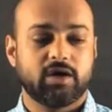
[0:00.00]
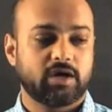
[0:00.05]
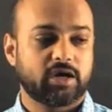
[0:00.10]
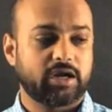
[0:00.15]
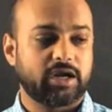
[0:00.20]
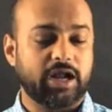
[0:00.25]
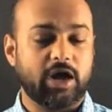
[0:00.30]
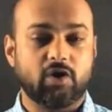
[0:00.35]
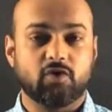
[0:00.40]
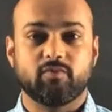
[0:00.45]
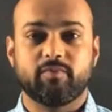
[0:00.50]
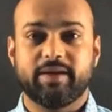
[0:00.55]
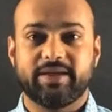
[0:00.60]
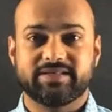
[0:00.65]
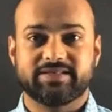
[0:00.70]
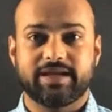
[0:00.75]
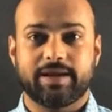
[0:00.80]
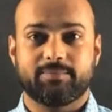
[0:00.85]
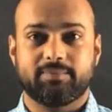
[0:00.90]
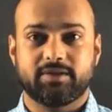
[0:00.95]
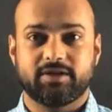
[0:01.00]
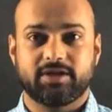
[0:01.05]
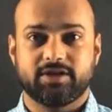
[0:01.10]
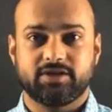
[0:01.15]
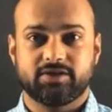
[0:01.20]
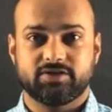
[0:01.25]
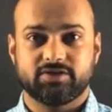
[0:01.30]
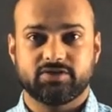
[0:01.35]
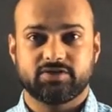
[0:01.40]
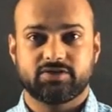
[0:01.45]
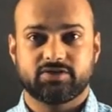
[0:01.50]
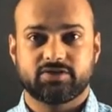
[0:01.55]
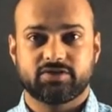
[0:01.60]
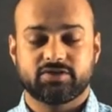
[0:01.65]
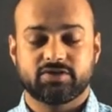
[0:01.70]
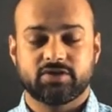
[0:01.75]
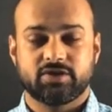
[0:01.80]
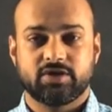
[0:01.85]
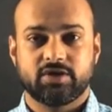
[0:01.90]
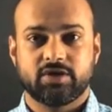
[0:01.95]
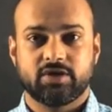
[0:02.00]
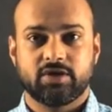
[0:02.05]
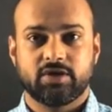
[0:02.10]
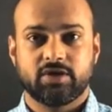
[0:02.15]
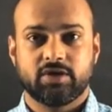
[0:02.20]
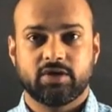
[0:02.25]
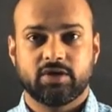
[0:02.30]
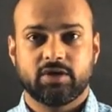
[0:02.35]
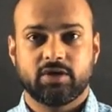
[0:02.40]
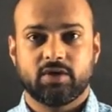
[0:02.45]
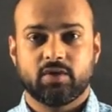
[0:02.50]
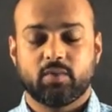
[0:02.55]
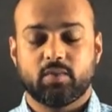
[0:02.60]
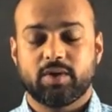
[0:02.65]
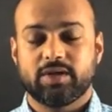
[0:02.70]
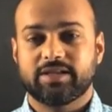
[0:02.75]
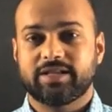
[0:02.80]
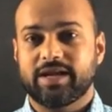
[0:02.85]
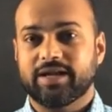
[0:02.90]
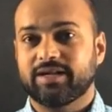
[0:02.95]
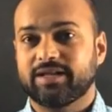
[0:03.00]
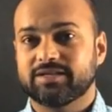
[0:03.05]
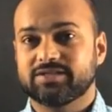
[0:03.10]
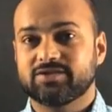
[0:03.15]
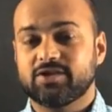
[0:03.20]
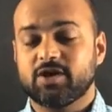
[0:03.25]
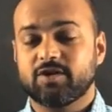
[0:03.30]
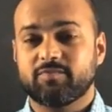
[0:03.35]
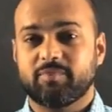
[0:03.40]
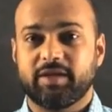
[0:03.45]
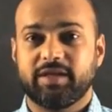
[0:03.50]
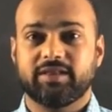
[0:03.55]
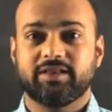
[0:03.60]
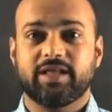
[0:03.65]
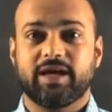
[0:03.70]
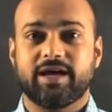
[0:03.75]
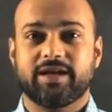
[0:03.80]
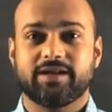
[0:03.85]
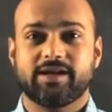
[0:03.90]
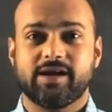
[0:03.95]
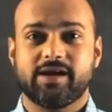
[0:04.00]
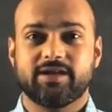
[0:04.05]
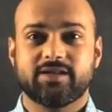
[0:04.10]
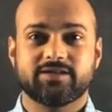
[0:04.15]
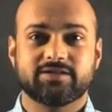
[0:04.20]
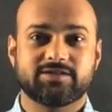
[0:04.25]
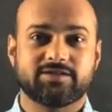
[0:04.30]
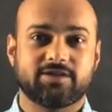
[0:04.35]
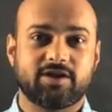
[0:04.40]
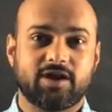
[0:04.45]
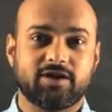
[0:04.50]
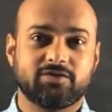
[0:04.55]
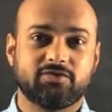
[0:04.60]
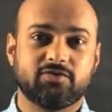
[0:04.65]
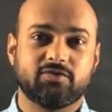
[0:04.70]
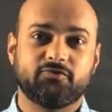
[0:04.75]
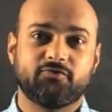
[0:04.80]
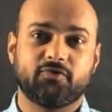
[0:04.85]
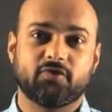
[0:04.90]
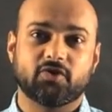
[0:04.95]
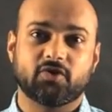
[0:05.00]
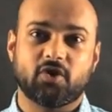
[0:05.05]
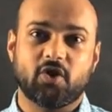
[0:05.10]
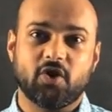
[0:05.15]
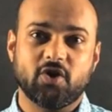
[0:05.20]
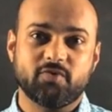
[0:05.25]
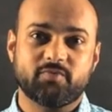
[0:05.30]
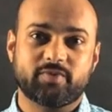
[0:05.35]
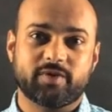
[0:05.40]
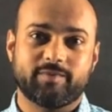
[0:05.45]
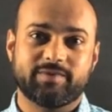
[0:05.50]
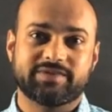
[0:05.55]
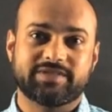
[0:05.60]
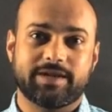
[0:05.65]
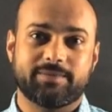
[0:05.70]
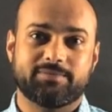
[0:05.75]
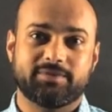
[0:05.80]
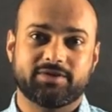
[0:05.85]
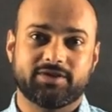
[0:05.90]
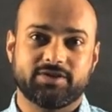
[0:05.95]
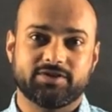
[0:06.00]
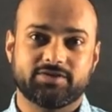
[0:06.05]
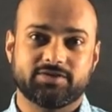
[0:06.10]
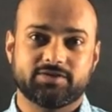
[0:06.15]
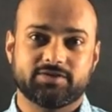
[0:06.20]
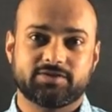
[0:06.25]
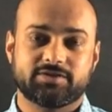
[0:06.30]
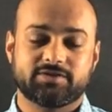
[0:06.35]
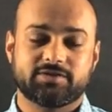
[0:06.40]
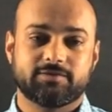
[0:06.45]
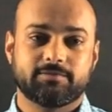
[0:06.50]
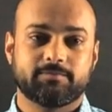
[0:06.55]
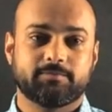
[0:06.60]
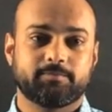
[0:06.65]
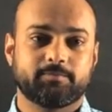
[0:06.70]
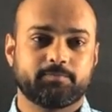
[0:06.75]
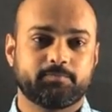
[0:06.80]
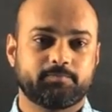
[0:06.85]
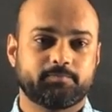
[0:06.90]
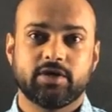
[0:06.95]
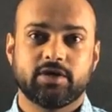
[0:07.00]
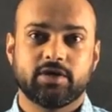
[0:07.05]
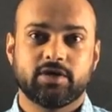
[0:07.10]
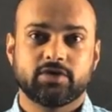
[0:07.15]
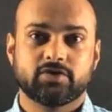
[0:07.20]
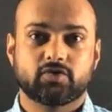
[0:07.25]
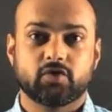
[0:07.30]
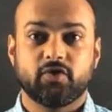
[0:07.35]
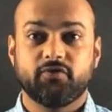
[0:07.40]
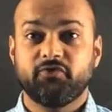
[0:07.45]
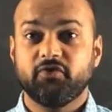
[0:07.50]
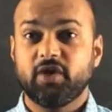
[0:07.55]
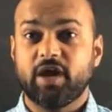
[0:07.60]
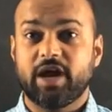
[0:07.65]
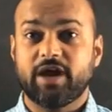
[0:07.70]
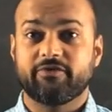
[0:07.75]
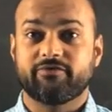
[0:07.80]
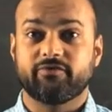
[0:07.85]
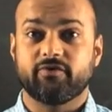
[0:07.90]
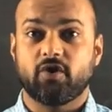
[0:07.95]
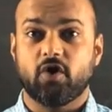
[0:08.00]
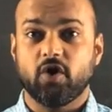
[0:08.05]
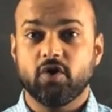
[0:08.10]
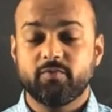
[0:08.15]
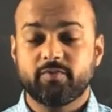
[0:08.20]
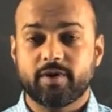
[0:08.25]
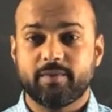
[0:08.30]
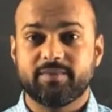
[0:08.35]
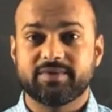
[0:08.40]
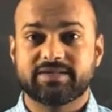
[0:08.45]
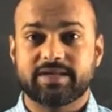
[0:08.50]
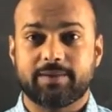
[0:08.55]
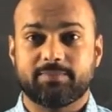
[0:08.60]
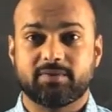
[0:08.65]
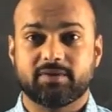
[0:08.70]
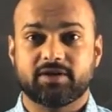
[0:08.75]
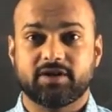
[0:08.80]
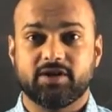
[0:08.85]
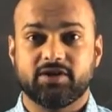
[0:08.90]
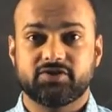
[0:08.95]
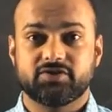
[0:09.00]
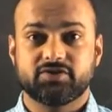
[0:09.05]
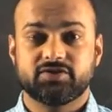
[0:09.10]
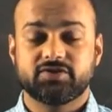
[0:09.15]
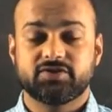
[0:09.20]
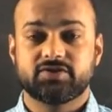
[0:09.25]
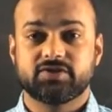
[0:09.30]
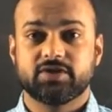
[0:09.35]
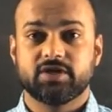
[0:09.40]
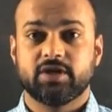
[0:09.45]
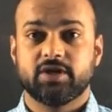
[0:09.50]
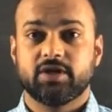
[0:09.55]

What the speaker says: cloud-based applications. Well, that does not mean that it is not good for on-premise applications. So if you have on-premise applications